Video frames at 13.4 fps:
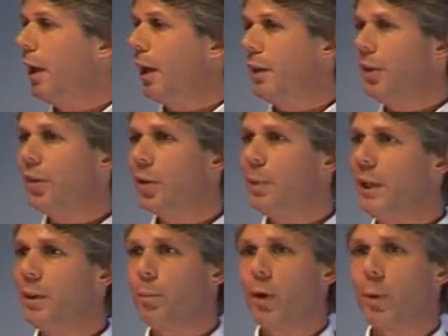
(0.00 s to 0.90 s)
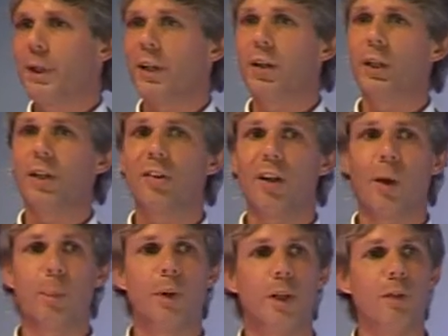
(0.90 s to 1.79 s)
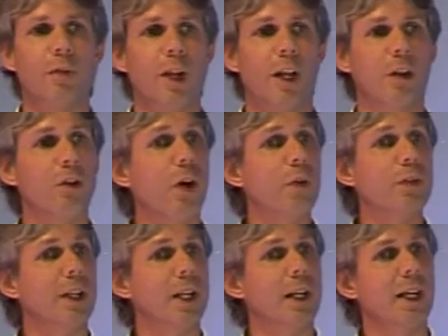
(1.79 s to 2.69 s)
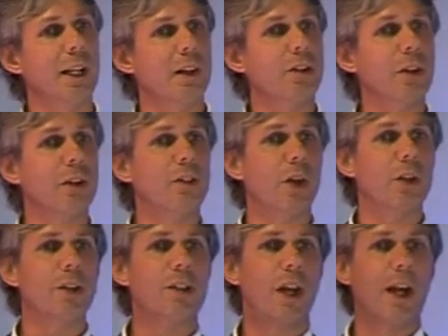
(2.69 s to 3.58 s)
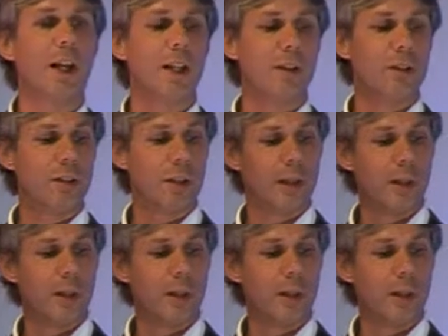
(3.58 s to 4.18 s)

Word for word: And this could be probably a good example of uh, crofting in the Scottish Highlands.